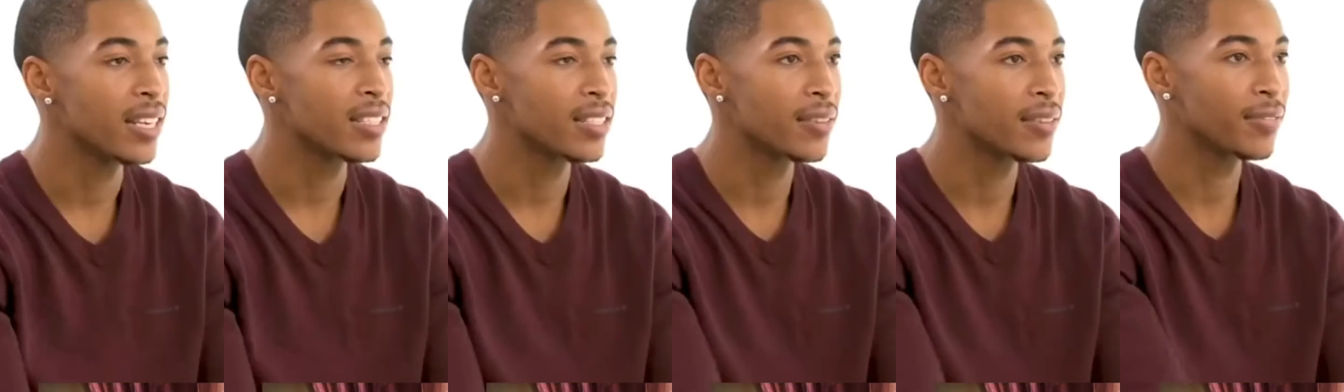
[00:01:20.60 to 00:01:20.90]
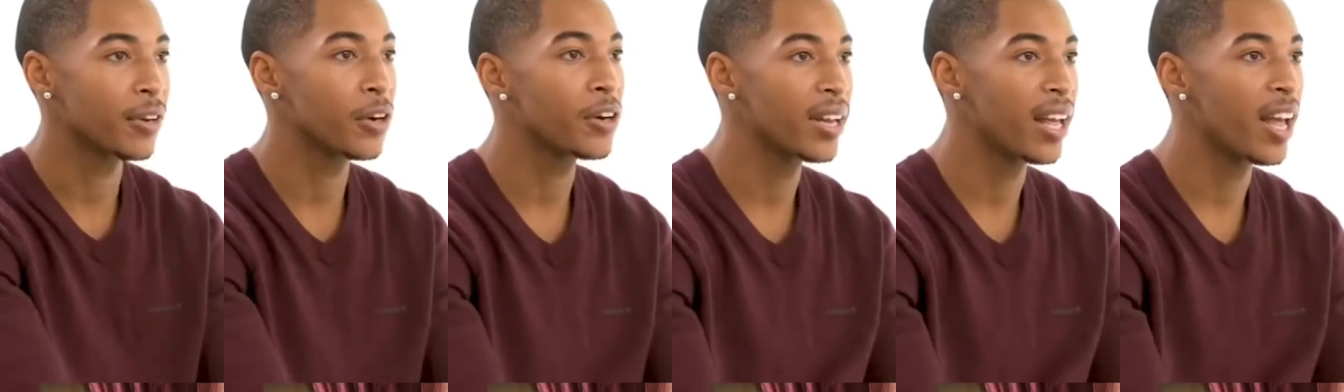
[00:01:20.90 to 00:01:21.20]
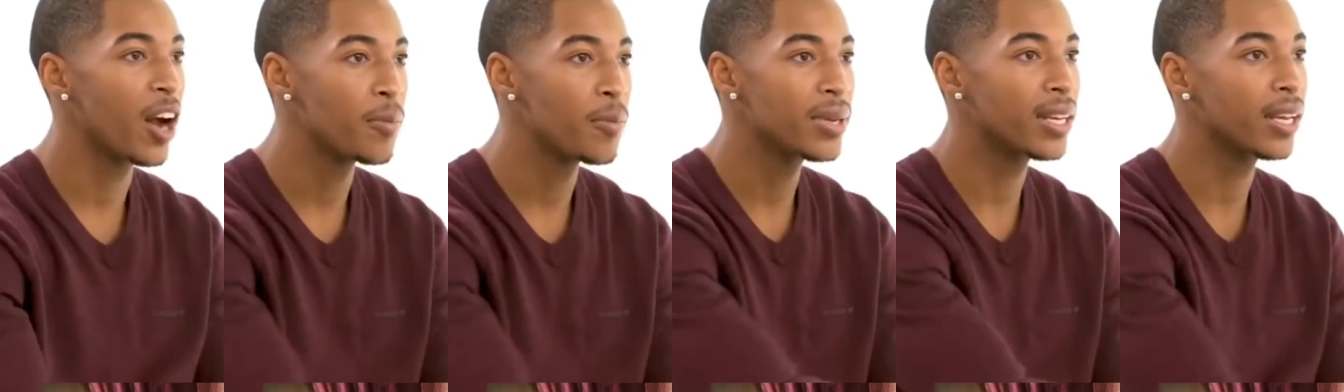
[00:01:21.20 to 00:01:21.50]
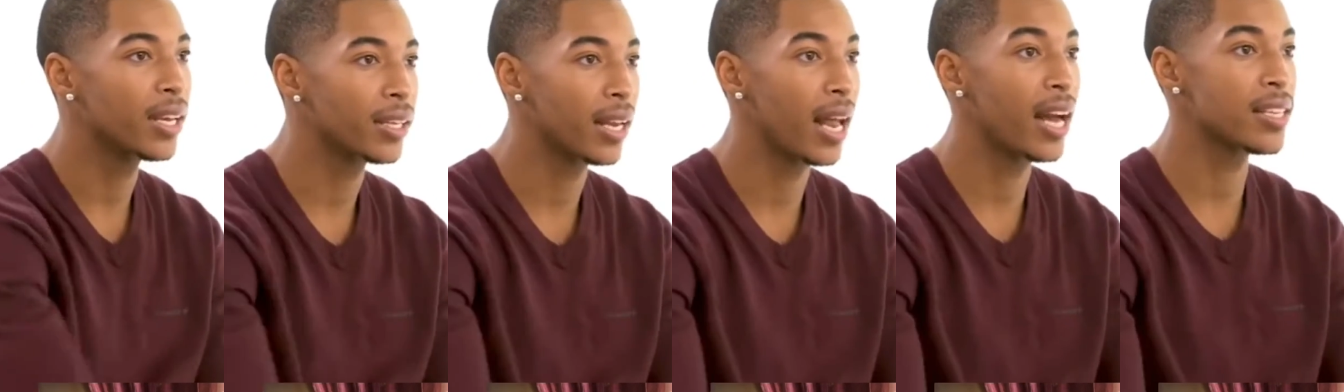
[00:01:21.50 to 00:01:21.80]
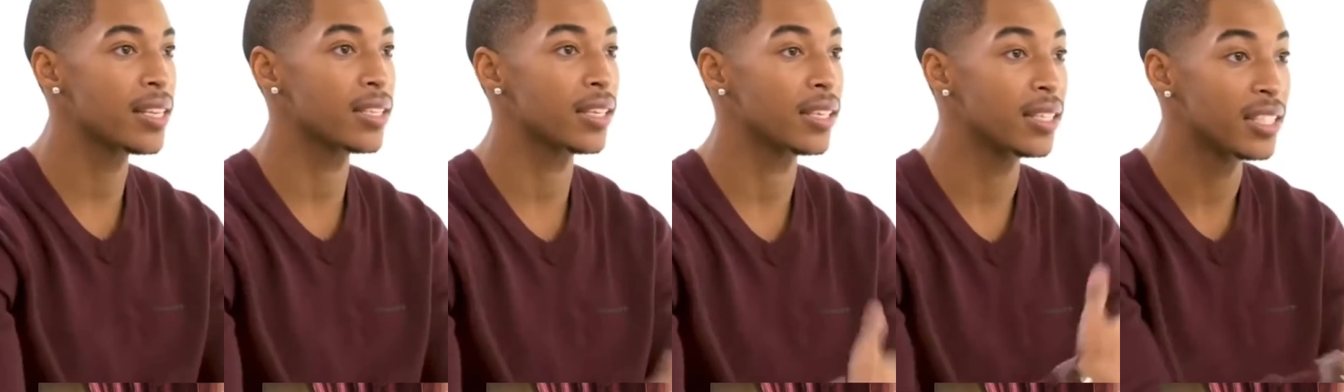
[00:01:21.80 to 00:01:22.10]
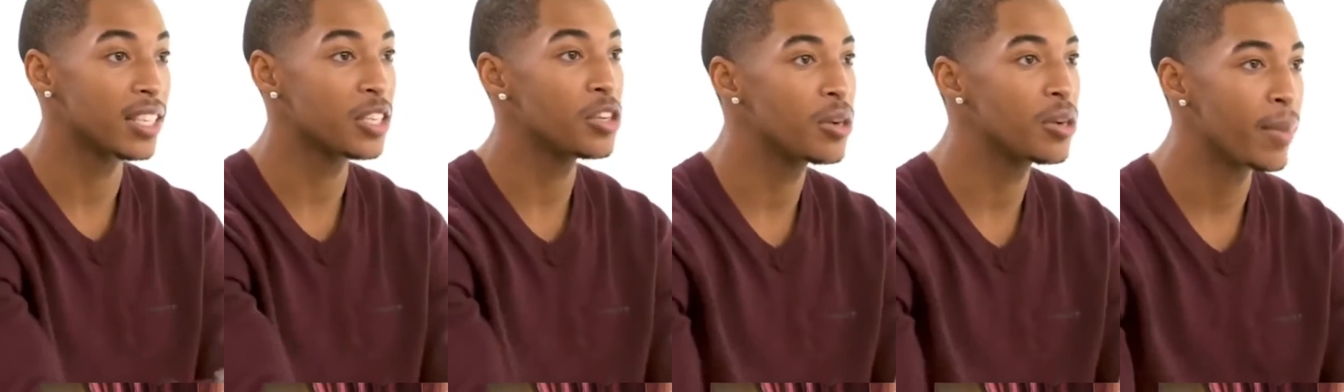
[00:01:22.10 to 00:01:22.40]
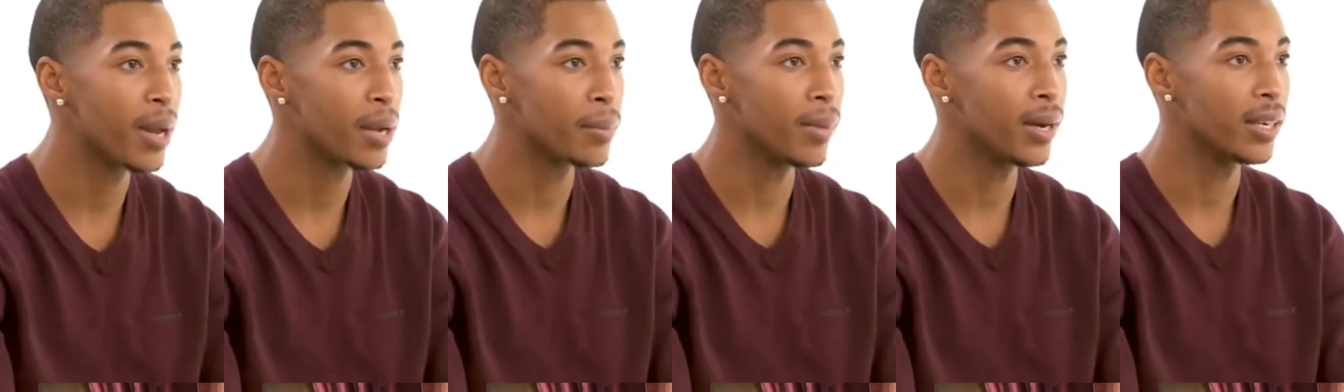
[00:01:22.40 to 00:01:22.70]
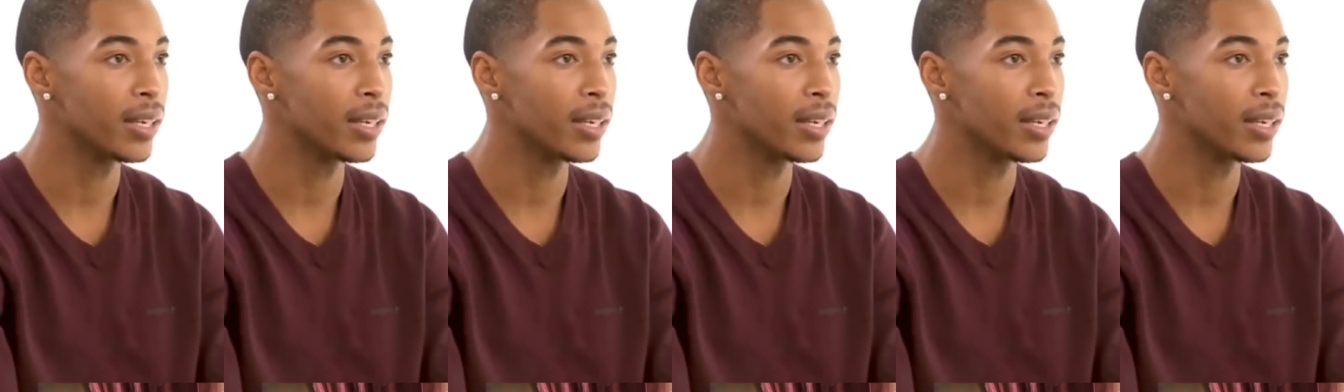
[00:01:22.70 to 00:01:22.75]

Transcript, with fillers: innocent flirting that helped me get clients to continue to make